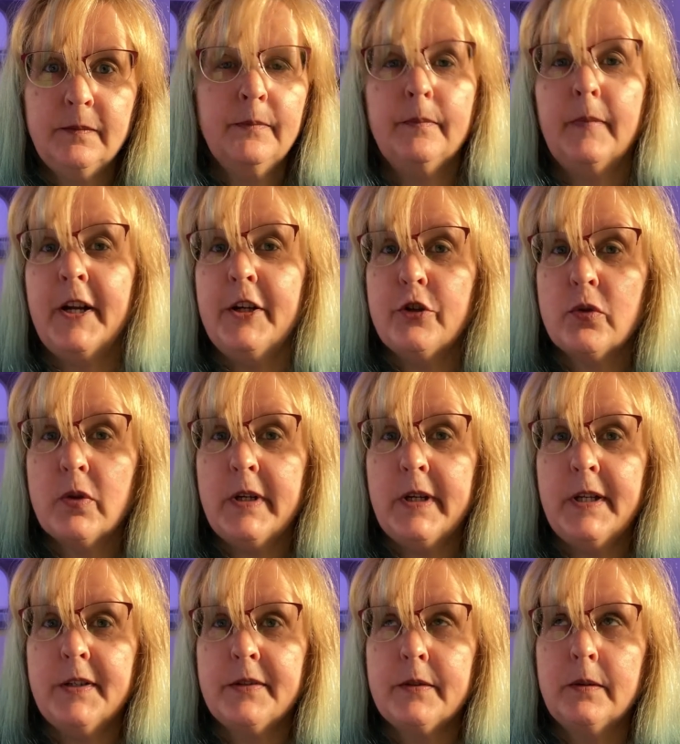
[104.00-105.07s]
My
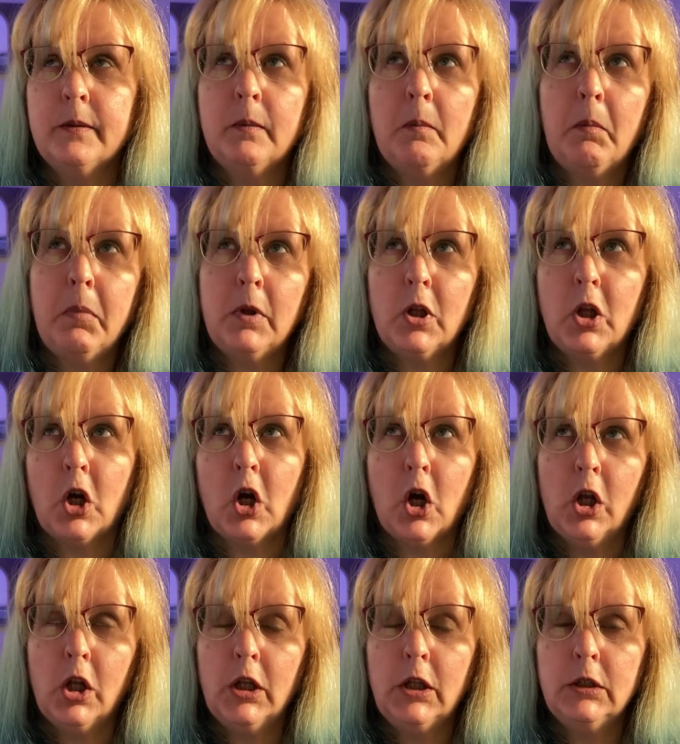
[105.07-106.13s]
trees,
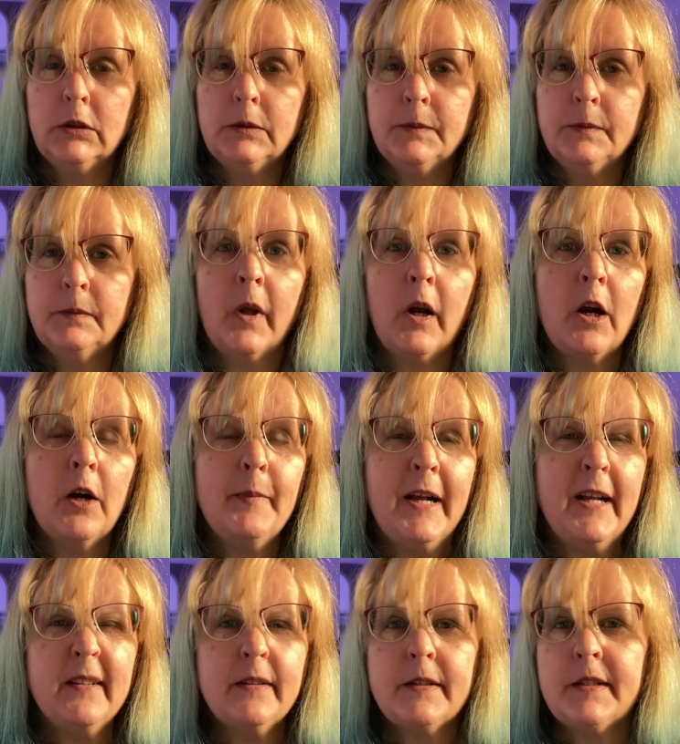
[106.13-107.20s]
plural, are
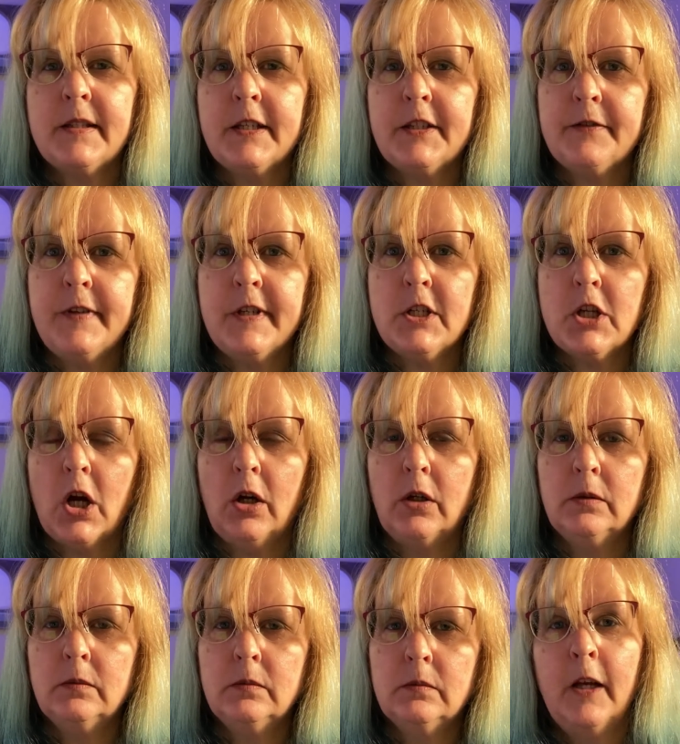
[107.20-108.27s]
about six feet tall.
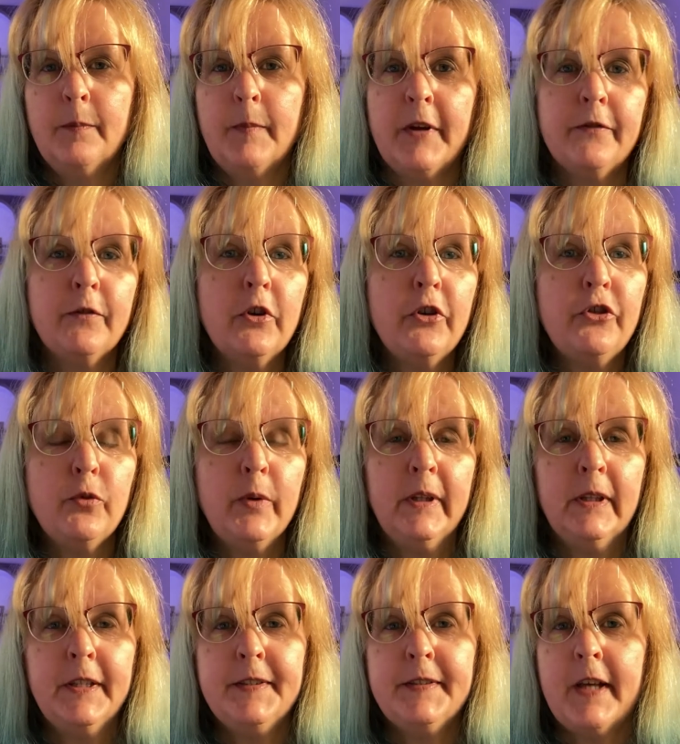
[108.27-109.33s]
My first
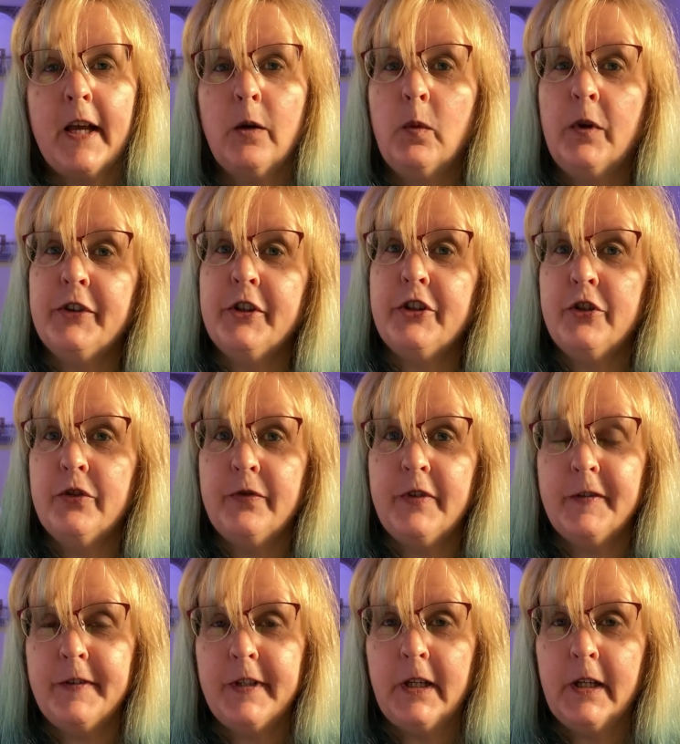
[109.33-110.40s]
Twinkly set was a two
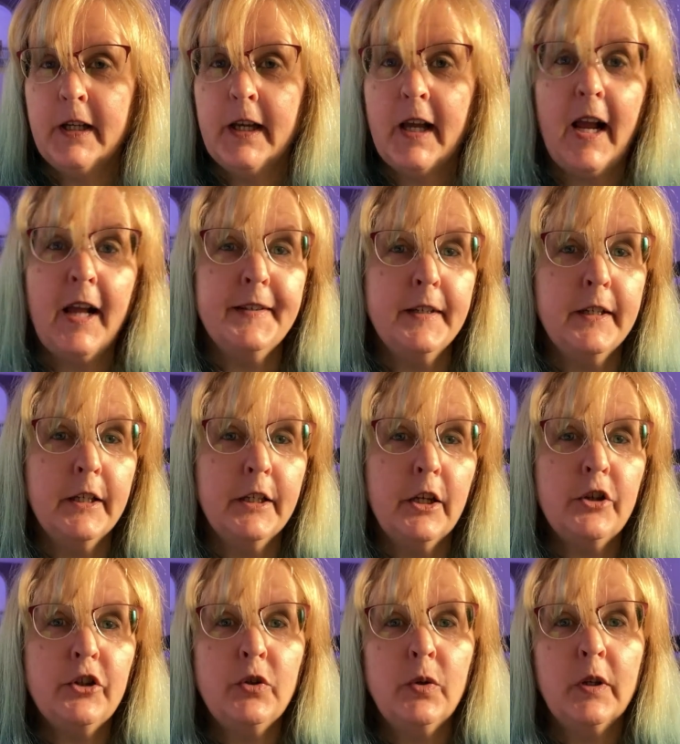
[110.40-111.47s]
fifty, as in
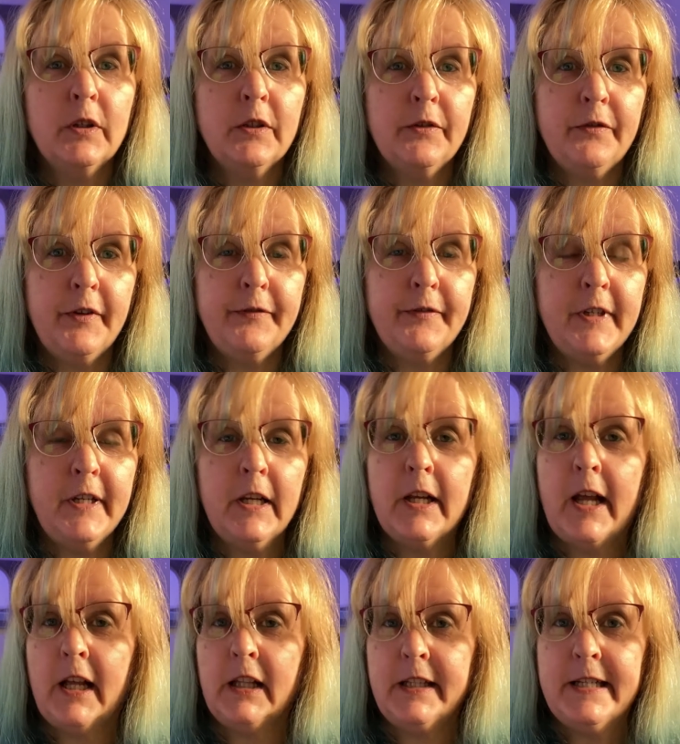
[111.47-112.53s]
two hundred fifty
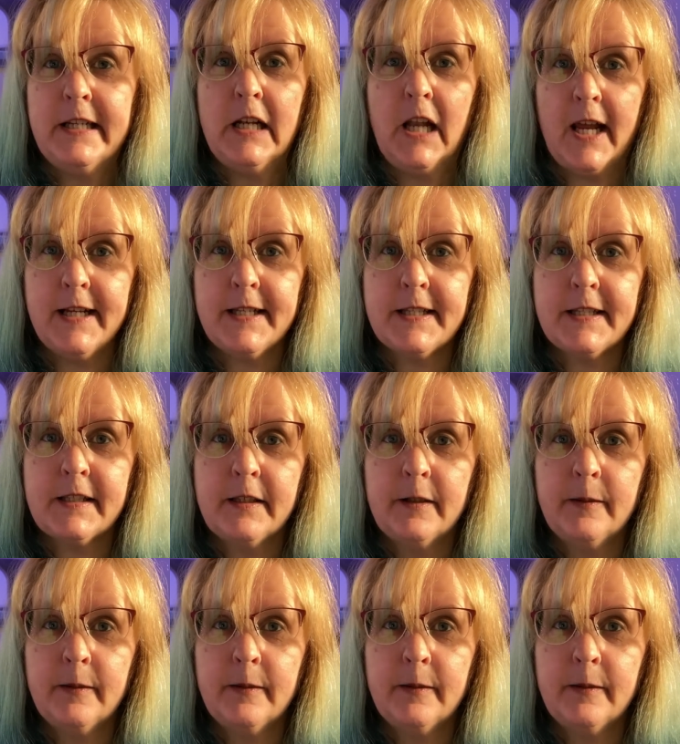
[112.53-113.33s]
L E D lights.